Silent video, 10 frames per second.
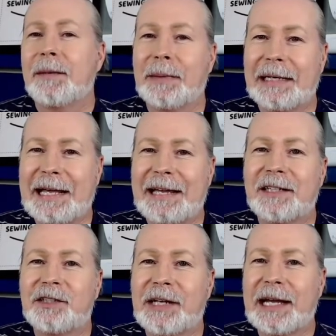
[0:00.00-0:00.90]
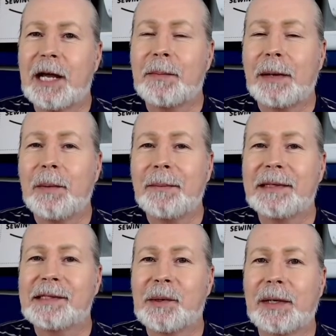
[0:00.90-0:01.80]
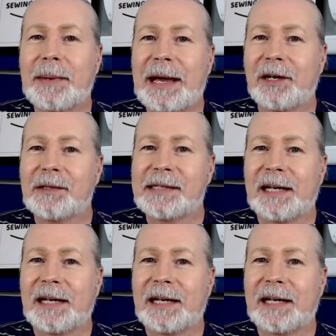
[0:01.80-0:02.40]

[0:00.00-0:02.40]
But again, check out my women's sewing patterns